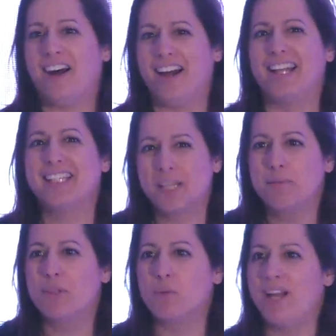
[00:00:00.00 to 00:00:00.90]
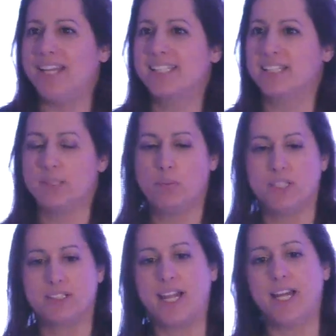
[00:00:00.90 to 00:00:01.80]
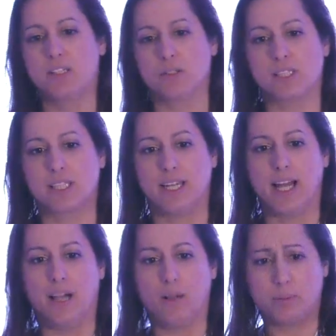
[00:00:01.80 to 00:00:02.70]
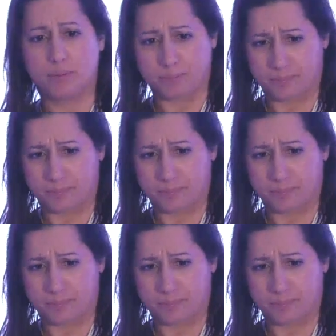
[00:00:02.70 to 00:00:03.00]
to highlight some of the ways that these point of care tools can help.